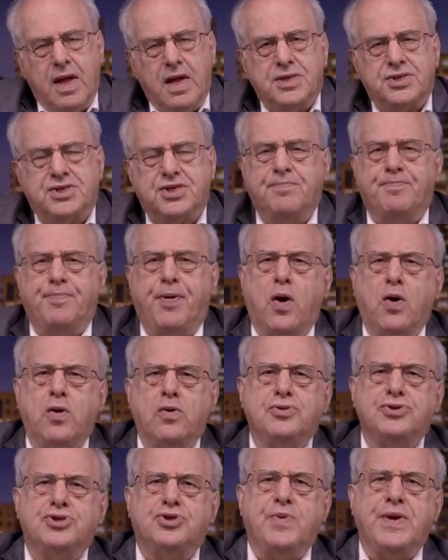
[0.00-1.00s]

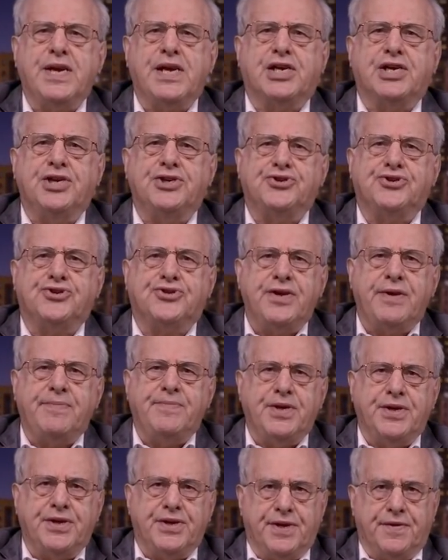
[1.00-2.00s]
Suppose we
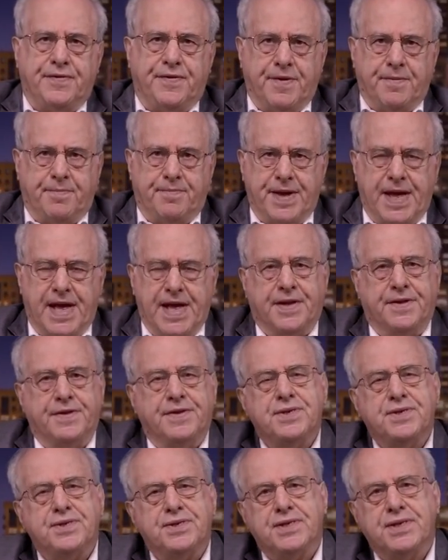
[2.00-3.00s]
contributed the
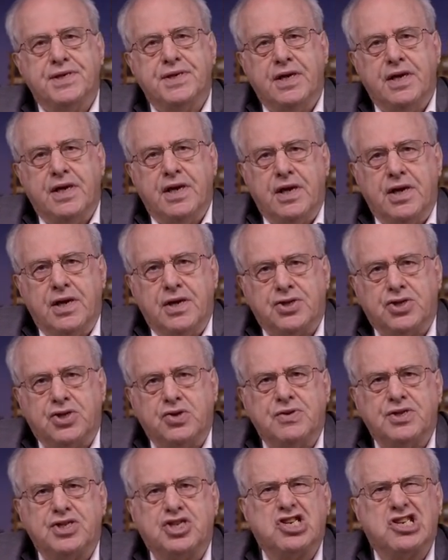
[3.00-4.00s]
pens
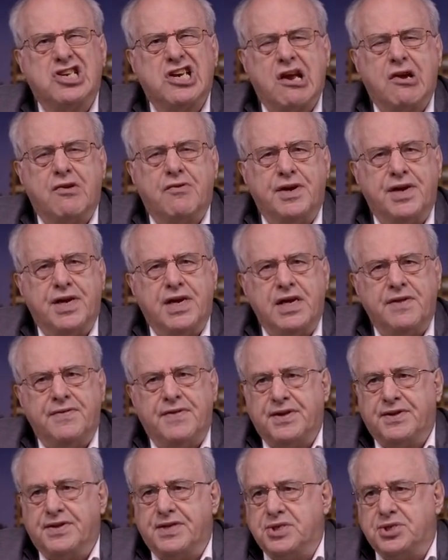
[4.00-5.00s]
to a charity
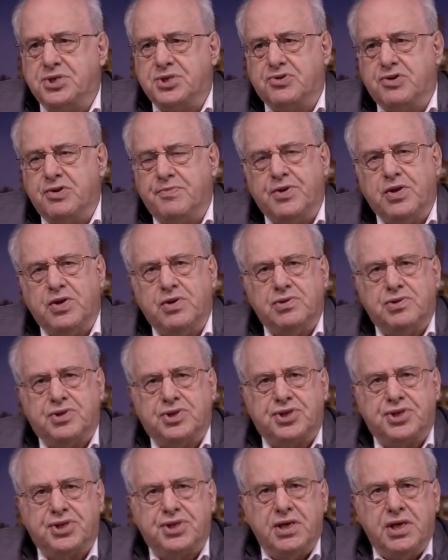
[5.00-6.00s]
that
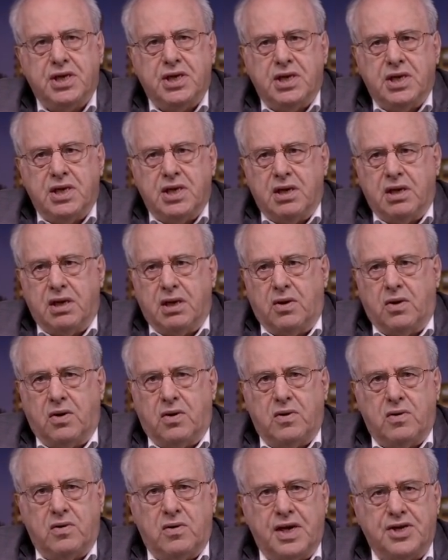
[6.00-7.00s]
distributes,
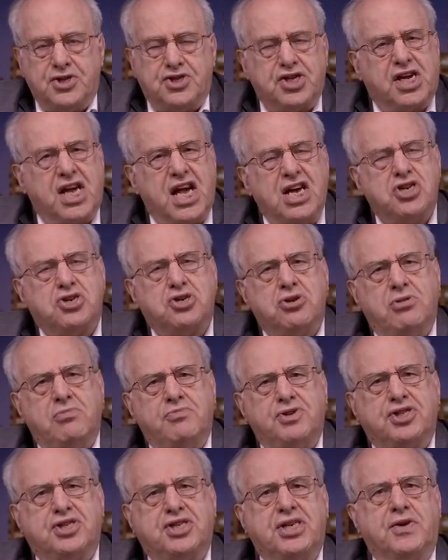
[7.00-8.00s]
oh, educational
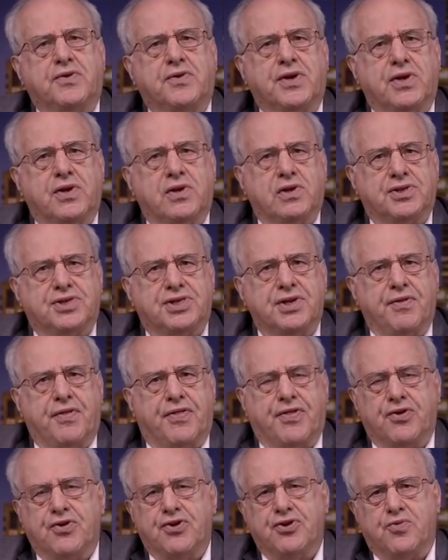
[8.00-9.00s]
materials in
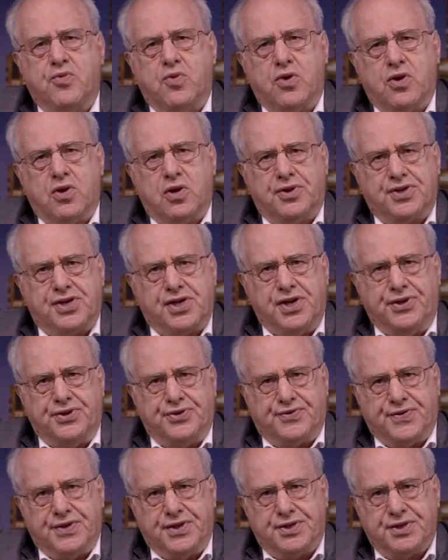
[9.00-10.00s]
third world
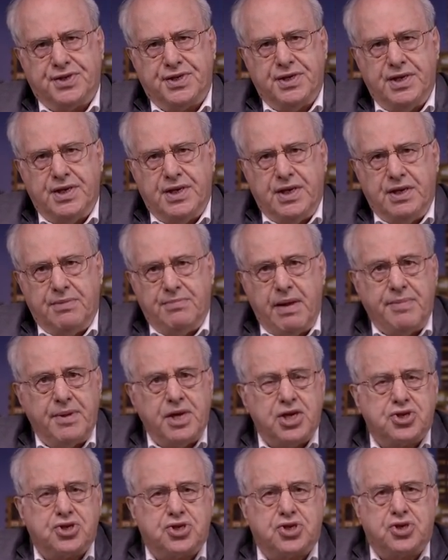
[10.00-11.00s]
countries, maybe
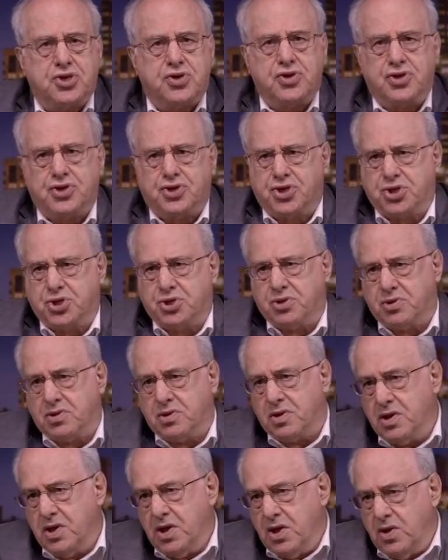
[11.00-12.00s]
a church
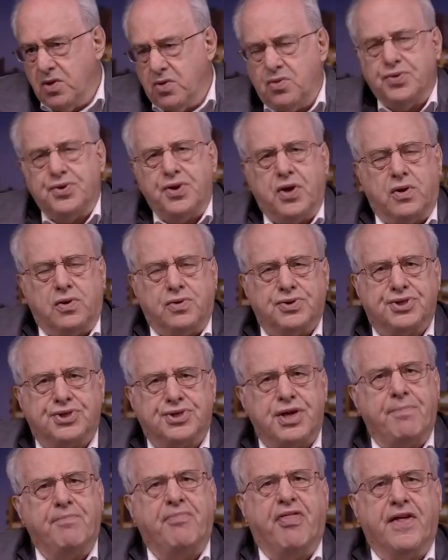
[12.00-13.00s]
or who knows,
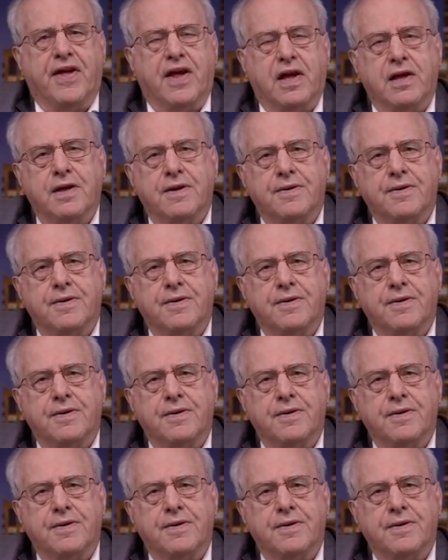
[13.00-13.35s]
something.